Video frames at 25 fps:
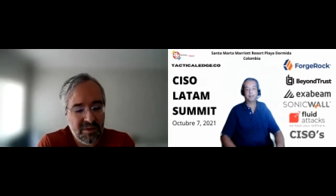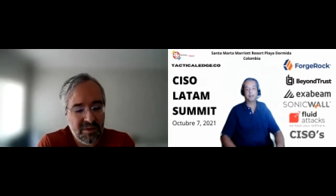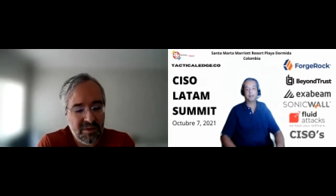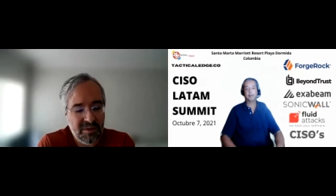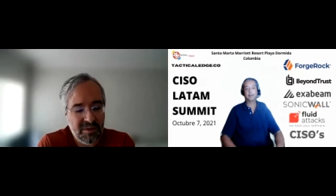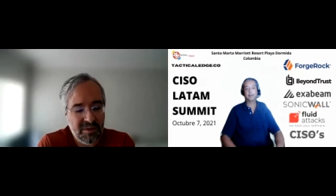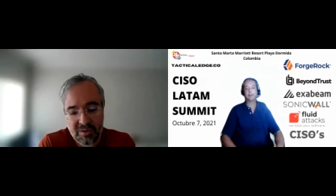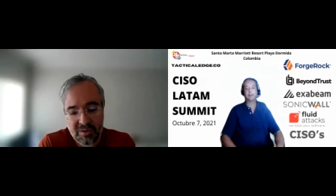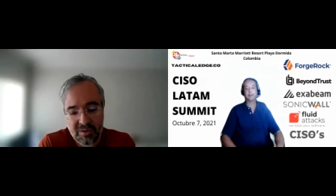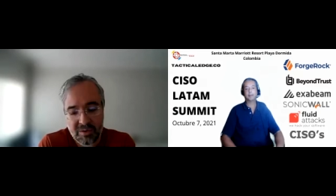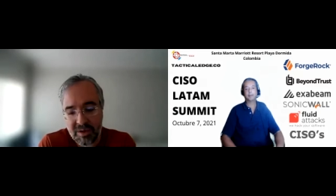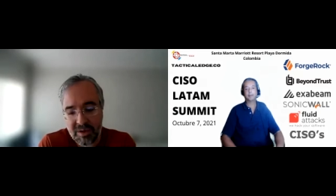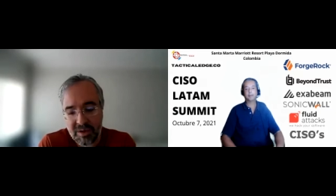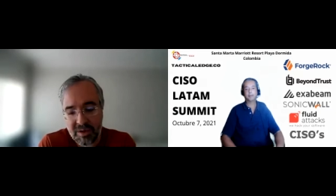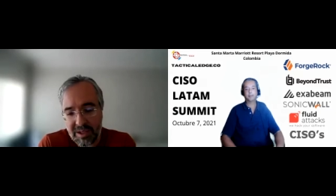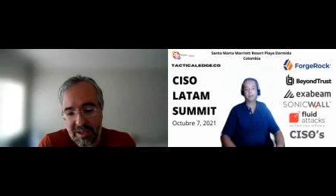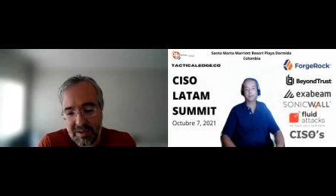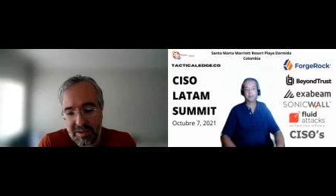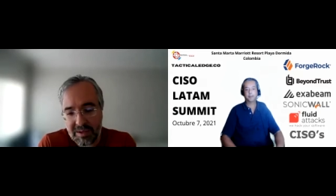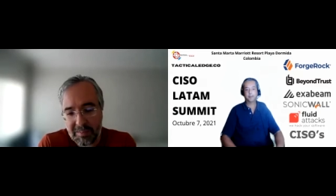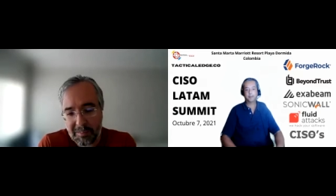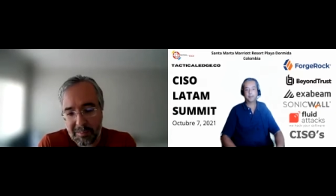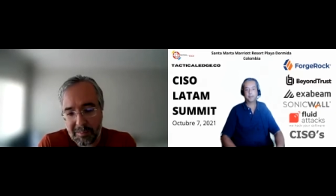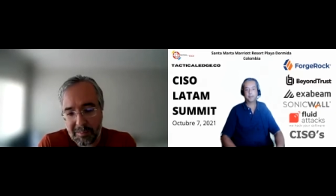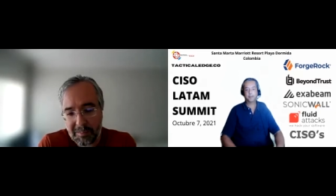So
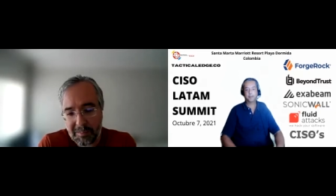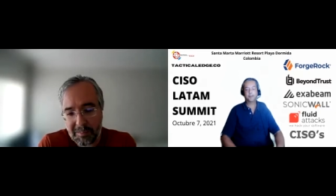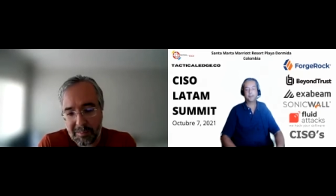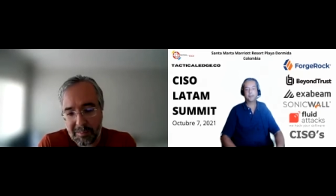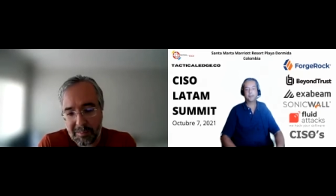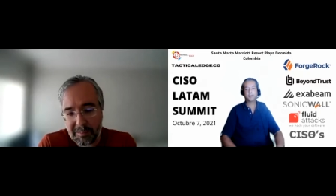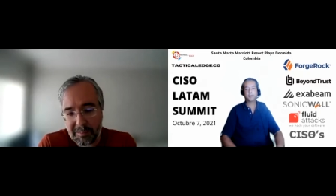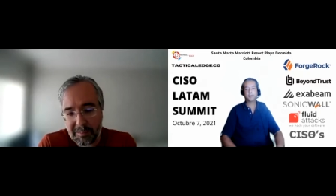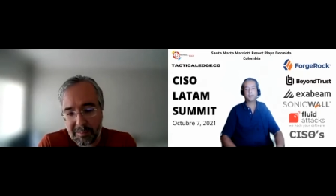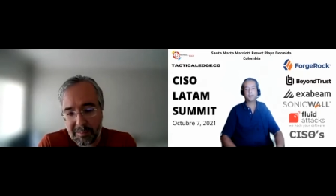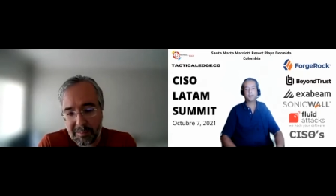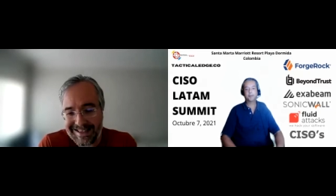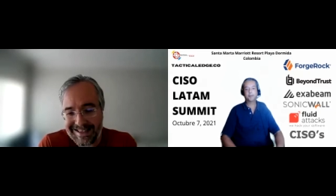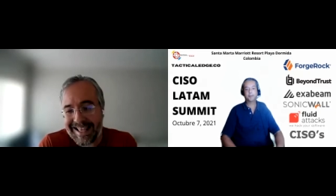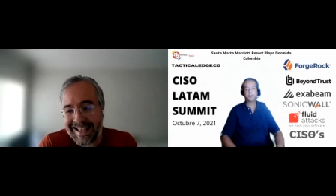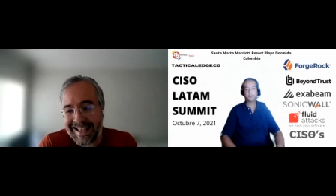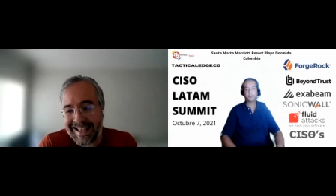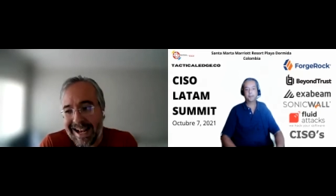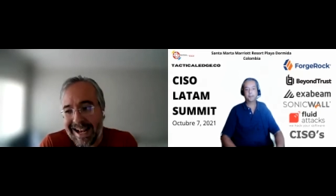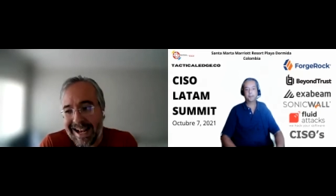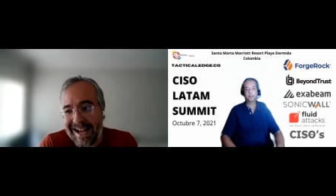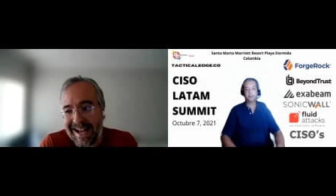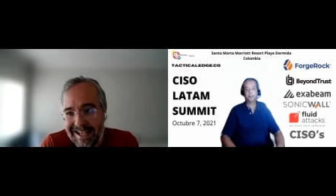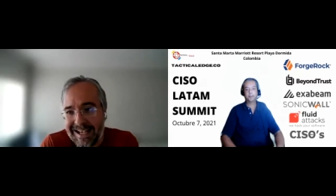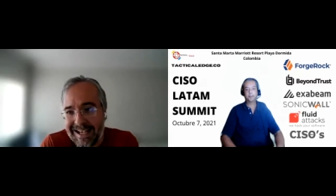
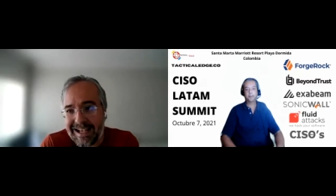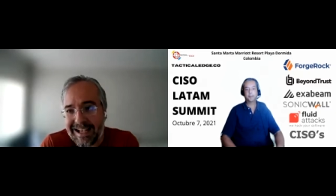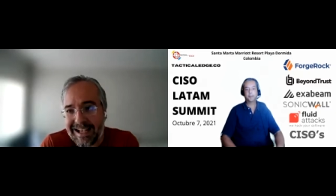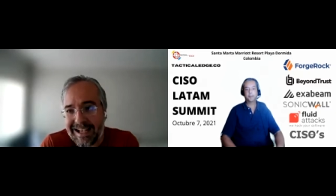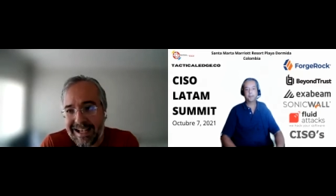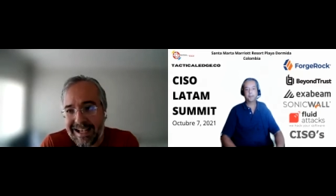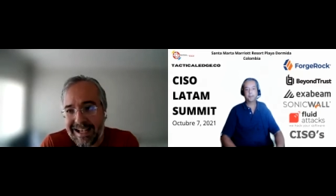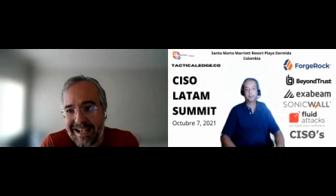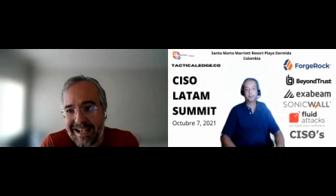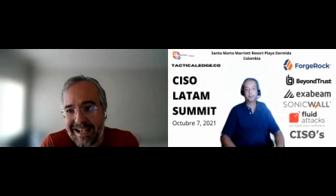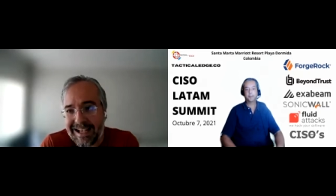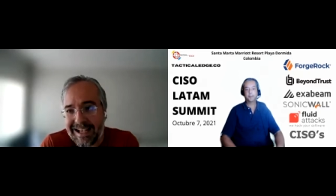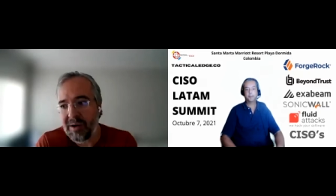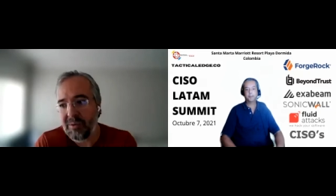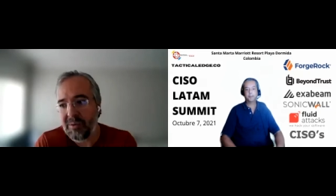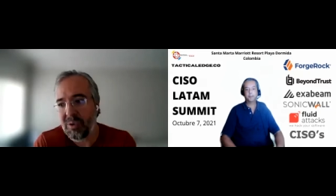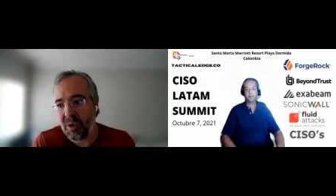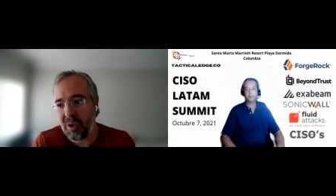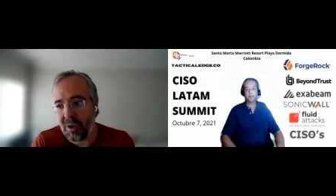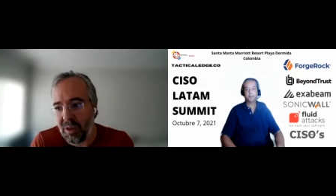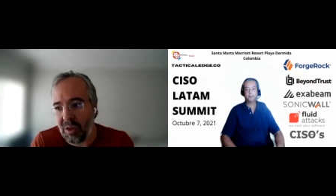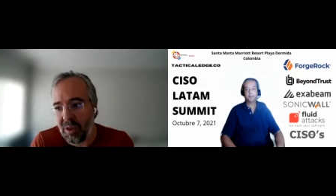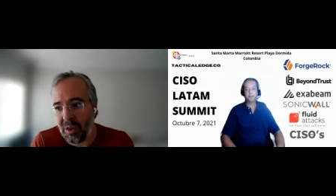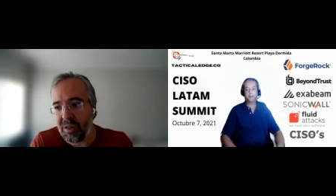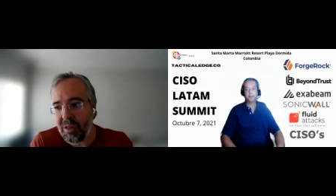technically my
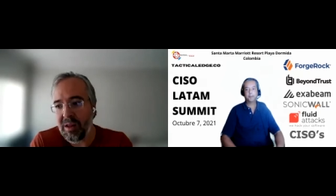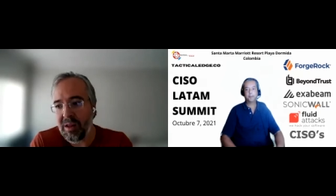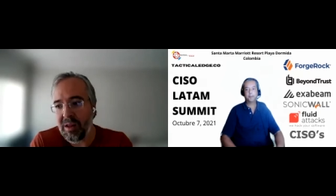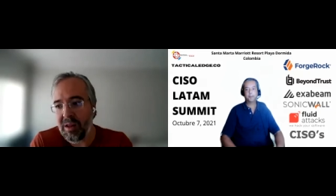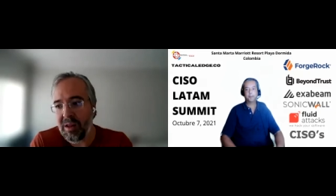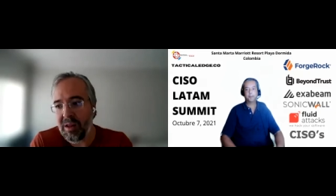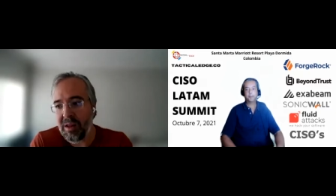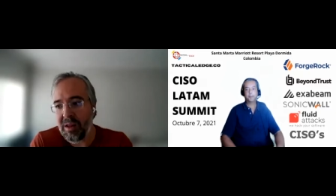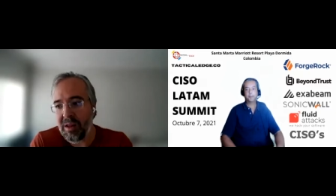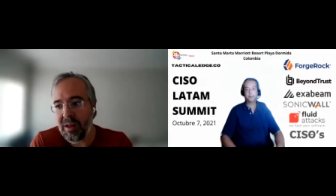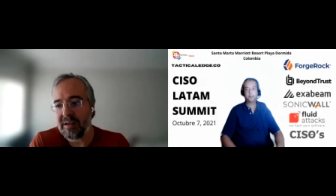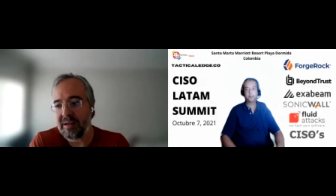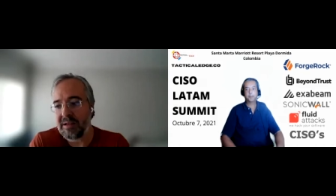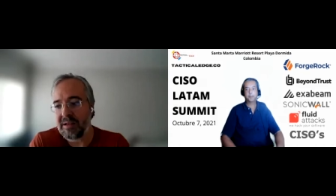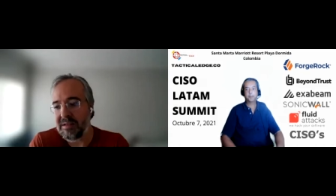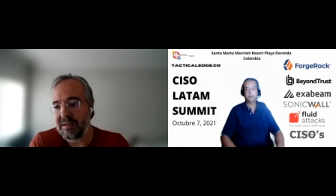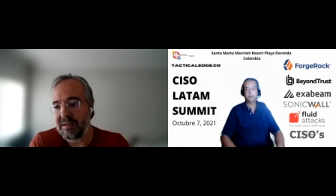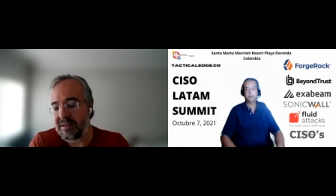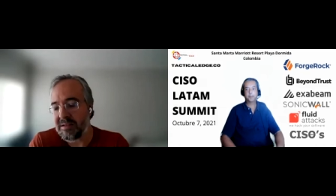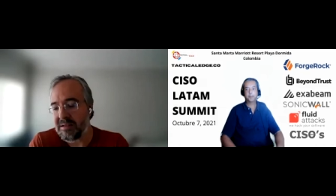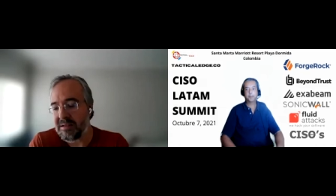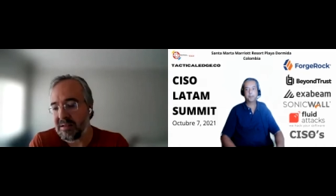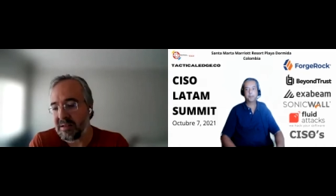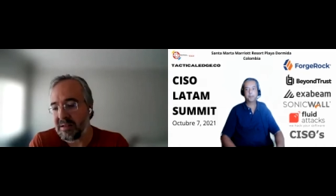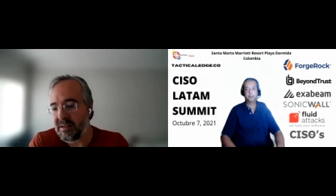role
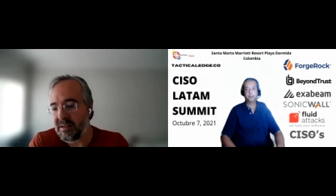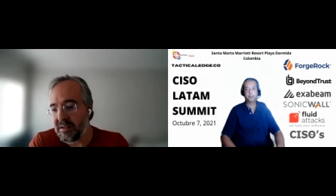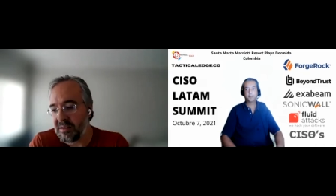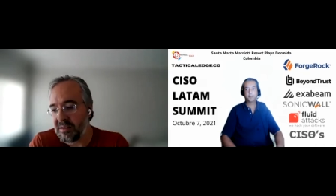is,